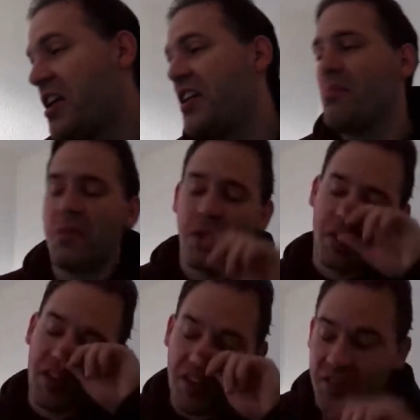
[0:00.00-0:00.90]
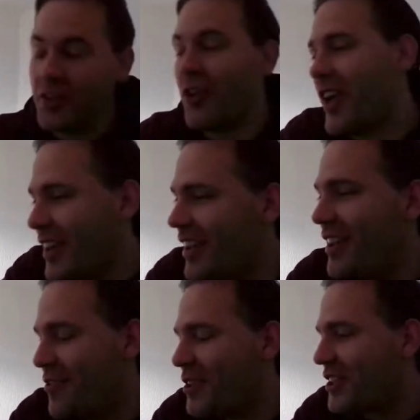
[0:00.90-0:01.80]
Hidden. Okay,
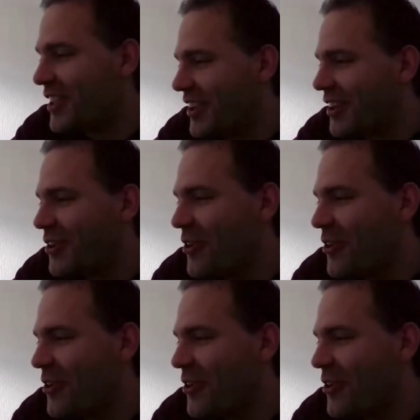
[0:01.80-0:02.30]
then I was thinking